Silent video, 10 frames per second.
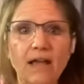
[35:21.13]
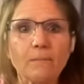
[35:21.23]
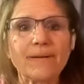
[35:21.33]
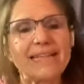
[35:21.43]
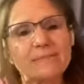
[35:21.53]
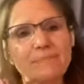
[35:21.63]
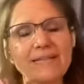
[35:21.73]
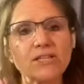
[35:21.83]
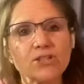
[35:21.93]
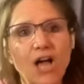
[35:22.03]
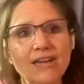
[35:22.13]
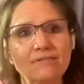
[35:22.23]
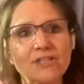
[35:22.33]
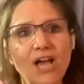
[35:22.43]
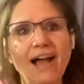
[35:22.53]
but I'd spent a lot
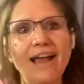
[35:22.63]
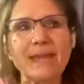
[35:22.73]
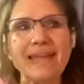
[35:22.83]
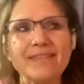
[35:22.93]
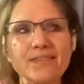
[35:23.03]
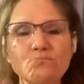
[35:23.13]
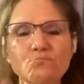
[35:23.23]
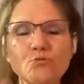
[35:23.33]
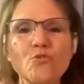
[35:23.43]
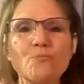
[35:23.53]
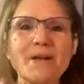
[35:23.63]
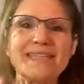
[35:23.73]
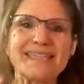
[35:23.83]
of time in the movements